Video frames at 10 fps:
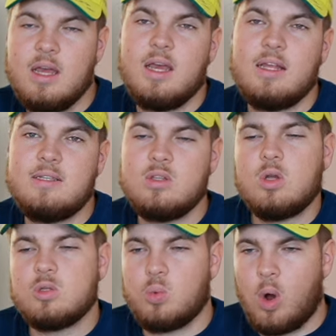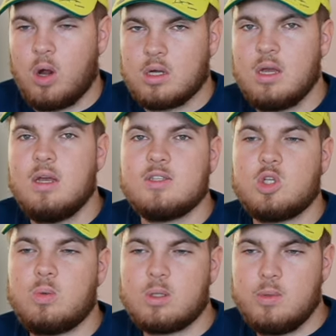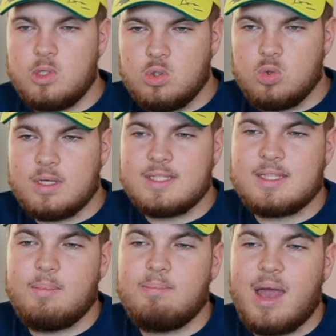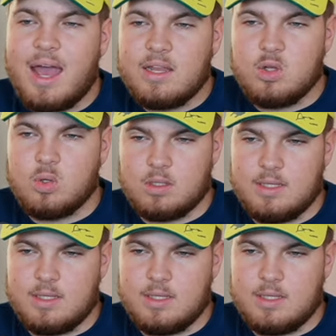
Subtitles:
It did not work. So what we'll do is the manual